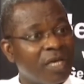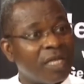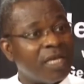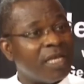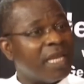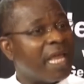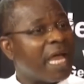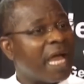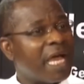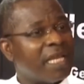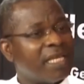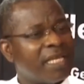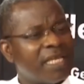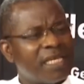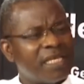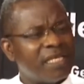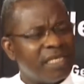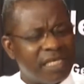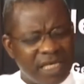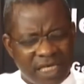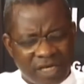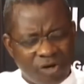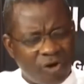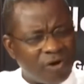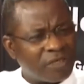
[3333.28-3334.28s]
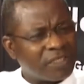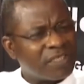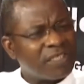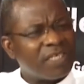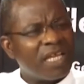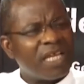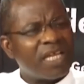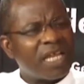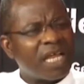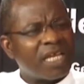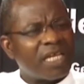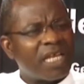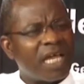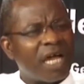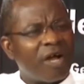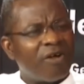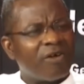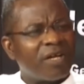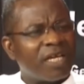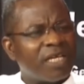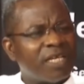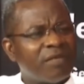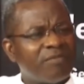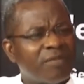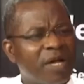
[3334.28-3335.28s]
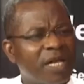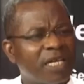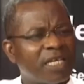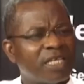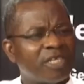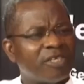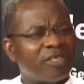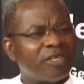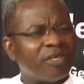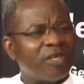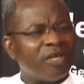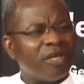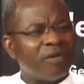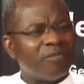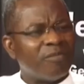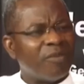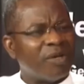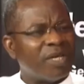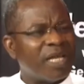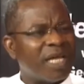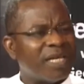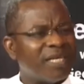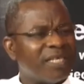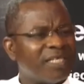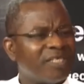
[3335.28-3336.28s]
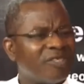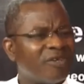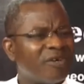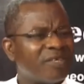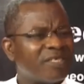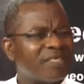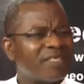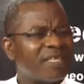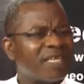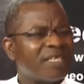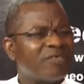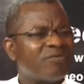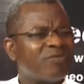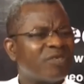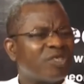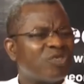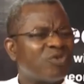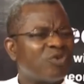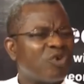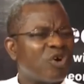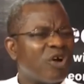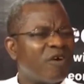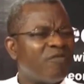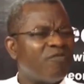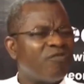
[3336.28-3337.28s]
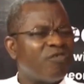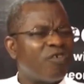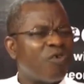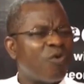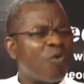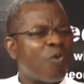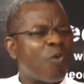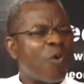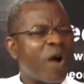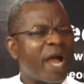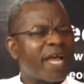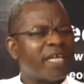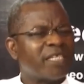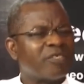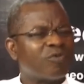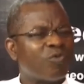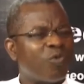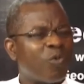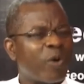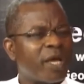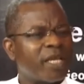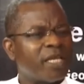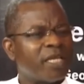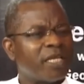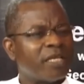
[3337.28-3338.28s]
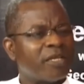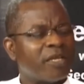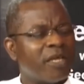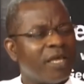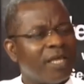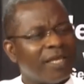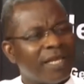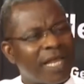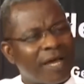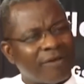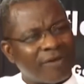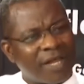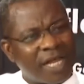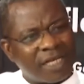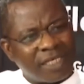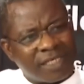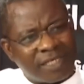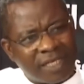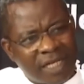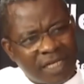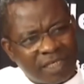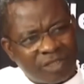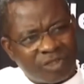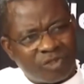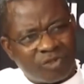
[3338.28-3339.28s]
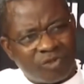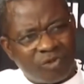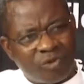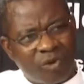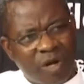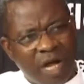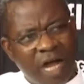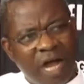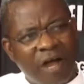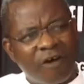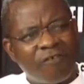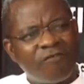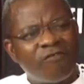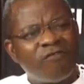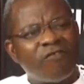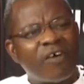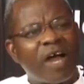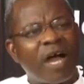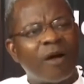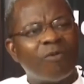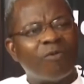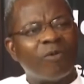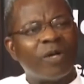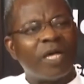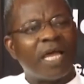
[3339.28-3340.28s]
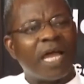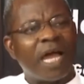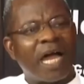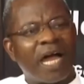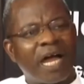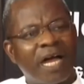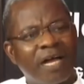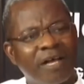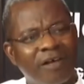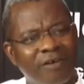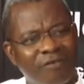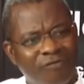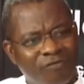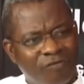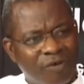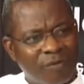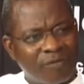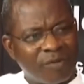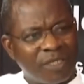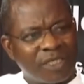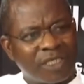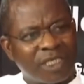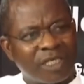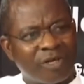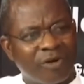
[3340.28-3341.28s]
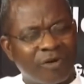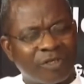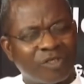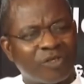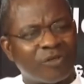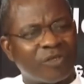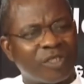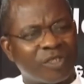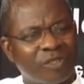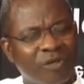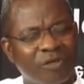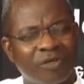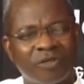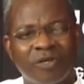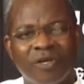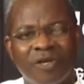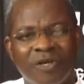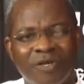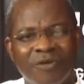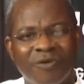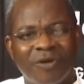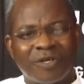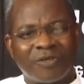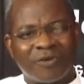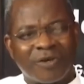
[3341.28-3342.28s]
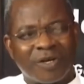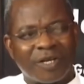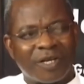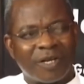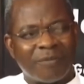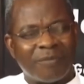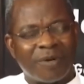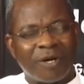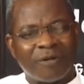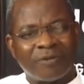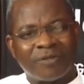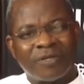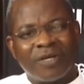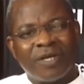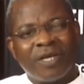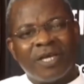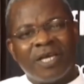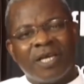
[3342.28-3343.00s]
They, are, they, they consider that they are already married, but that the church says we should come for white wedding. Now that tells you how far we are from this inculturation you are talking about.